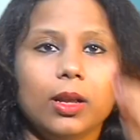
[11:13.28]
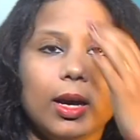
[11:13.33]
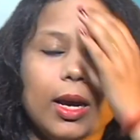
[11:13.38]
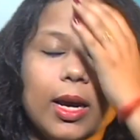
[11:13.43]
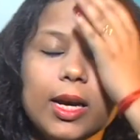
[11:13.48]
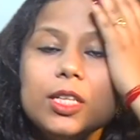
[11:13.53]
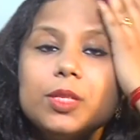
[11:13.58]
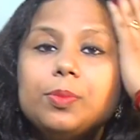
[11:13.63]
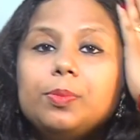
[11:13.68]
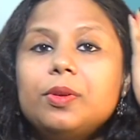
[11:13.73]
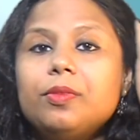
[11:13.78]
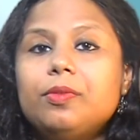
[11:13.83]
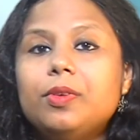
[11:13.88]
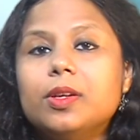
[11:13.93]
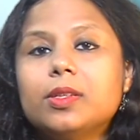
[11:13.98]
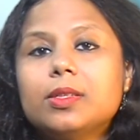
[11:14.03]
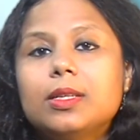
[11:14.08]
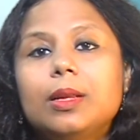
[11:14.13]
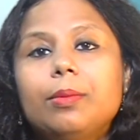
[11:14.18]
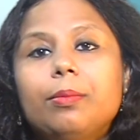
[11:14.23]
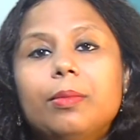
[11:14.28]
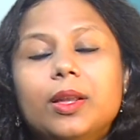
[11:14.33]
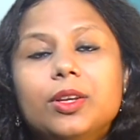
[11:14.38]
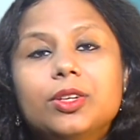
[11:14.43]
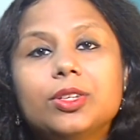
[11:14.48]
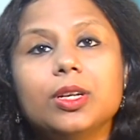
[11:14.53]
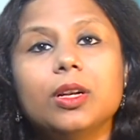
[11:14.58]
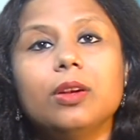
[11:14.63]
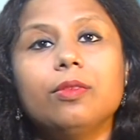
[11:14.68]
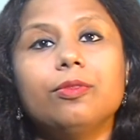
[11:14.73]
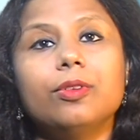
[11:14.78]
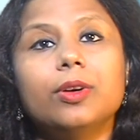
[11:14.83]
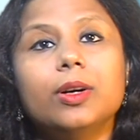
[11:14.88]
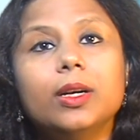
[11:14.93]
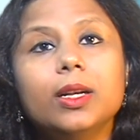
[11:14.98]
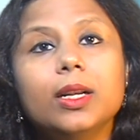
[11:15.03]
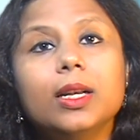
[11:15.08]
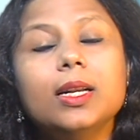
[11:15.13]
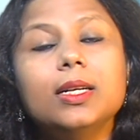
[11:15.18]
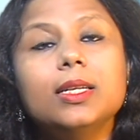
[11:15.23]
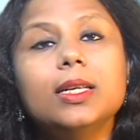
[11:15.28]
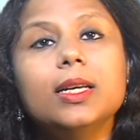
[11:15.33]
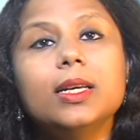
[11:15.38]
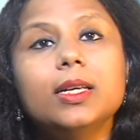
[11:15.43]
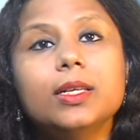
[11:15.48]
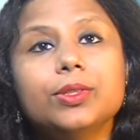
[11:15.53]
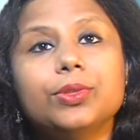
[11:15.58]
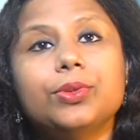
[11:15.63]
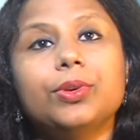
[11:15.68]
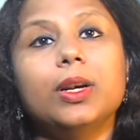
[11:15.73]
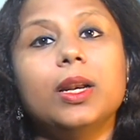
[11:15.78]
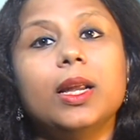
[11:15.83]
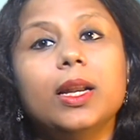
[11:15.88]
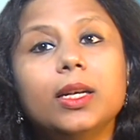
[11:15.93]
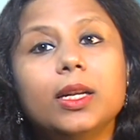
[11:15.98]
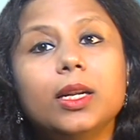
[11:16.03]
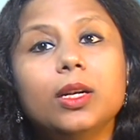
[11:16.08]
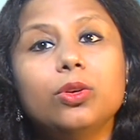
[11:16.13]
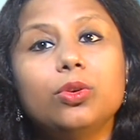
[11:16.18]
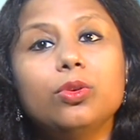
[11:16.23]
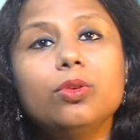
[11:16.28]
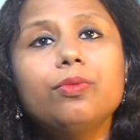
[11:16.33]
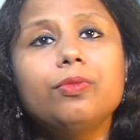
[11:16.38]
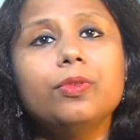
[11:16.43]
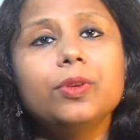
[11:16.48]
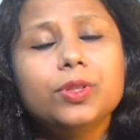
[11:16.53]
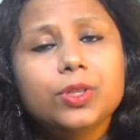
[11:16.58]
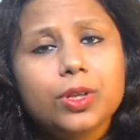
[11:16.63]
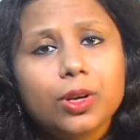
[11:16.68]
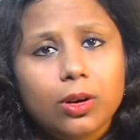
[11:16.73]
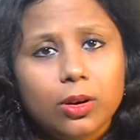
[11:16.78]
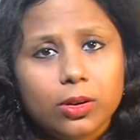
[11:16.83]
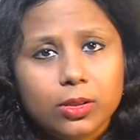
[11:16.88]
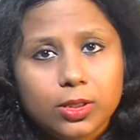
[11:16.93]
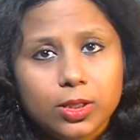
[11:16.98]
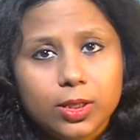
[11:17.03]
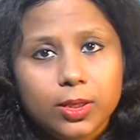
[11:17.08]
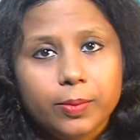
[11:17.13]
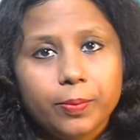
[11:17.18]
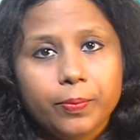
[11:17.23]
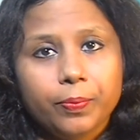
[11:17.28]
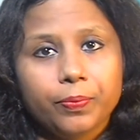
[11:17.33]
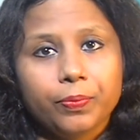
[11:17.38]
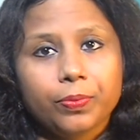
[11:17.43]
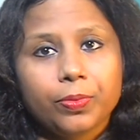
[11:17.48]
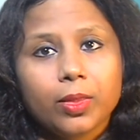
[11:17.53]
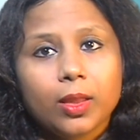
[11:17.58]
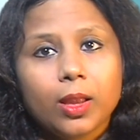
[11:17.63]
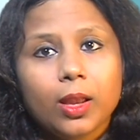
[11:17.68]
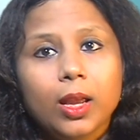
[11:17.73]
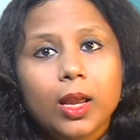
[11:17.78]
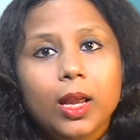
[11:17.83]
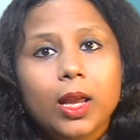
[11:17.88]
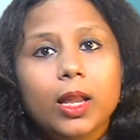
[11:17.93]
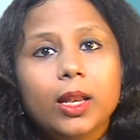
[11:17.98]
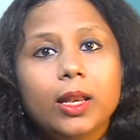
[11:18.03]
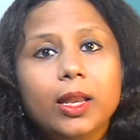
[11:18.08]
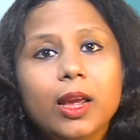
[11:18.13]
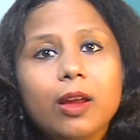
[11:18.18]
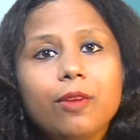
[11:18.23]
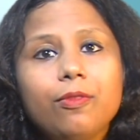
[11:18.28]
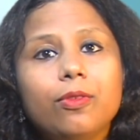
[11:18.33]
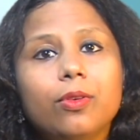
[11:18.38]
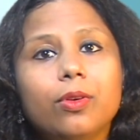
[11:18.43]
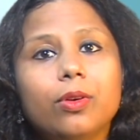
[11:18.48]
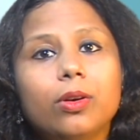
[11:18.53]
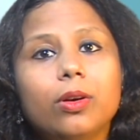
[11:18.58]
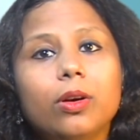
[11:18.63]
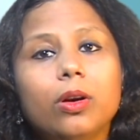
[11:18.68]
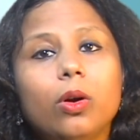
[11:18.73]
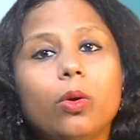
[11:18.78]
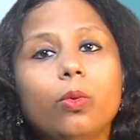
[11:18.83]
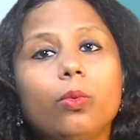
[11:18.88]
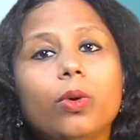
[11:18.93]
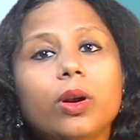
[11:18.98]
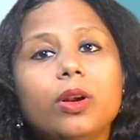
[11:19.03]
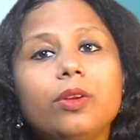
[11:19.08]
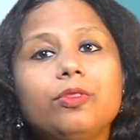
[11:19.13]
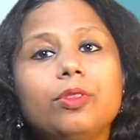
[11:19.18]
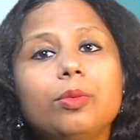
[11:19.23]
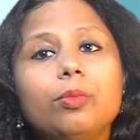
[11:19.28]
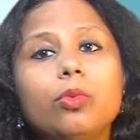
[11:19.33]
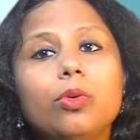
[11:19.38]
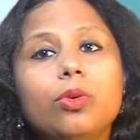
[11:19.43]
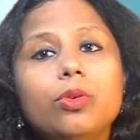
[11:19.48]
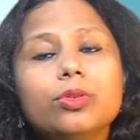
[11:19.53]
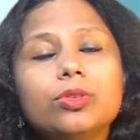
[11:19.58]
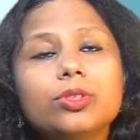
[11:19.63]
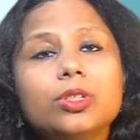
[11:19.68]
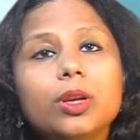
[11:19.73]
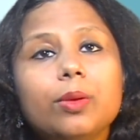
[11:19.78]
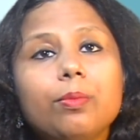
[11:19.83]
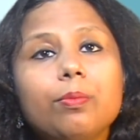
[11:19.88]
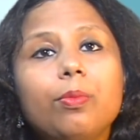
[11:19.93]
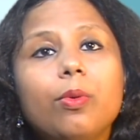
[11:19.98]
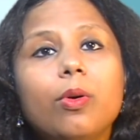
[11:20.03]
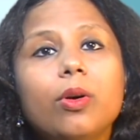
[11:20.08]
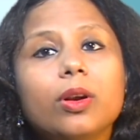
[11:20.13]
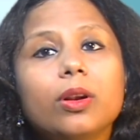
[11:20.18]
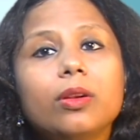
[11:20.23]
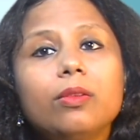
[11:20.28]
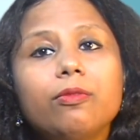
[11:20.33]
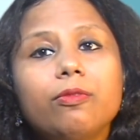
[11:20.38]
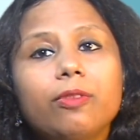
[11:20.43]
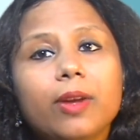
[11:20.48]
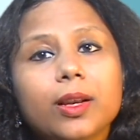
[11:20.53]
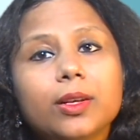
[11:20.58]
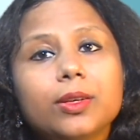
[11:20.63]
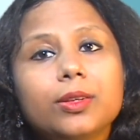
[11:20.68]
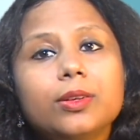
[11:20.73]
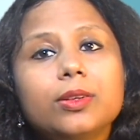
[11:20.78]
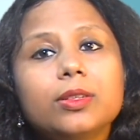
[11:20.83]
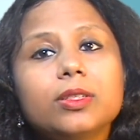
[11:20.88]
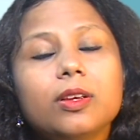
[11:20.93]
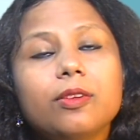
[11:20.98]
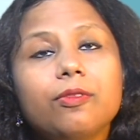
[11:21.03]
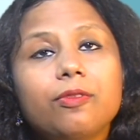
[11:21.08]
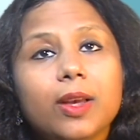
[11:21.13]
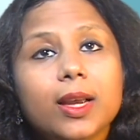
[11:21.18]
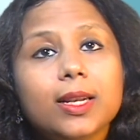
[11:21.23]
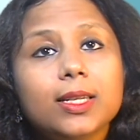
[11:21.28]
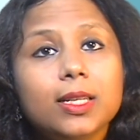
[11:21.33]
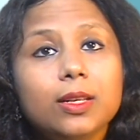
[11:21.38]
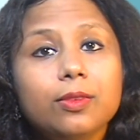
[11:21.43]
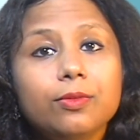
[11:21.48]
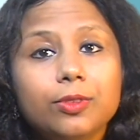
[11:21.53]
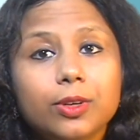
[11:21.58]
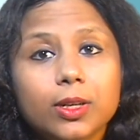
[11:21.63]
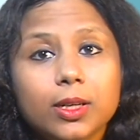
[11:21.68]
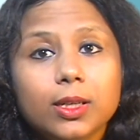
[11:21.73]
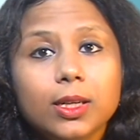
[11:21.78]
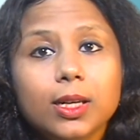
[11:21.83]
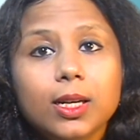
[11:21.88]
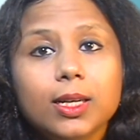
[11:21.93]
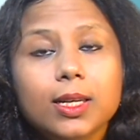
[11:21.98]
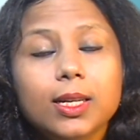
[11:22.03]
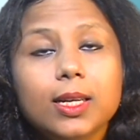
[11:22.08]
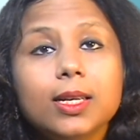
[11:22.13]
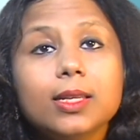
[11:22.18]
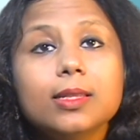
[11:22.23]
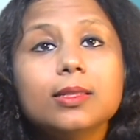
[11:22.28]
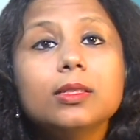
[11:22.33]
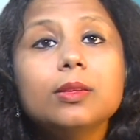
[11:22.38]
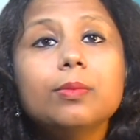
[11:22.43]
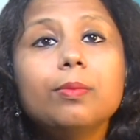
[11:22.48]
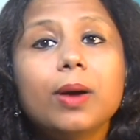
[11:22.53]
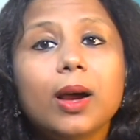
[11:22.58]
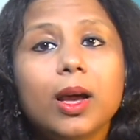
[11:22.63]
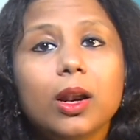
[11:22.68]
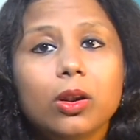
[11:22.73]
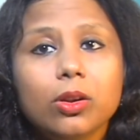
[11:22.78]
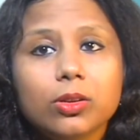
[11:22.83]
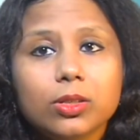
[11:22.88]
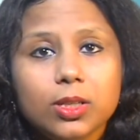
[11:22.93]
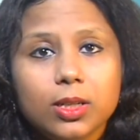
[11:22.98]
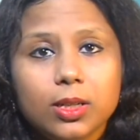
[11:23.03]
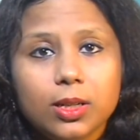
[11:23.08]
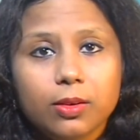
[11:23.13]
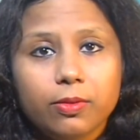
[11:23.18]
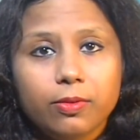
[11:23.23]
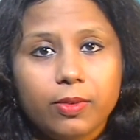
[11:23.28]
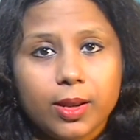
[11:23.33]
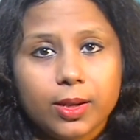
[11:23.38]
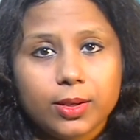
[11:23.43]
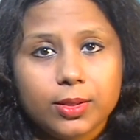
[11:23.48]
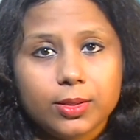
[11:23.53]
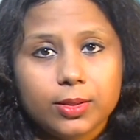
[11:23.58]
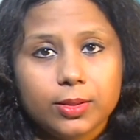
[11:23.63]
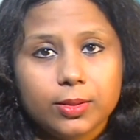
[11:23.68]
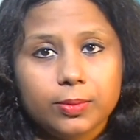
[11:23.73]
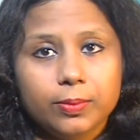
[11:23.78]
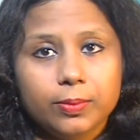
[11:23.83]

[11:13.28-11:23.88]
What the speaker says: As previously mentioned, fertility is related to physiology. Therefore, one of the most important factors affecting fertility is the biological factor.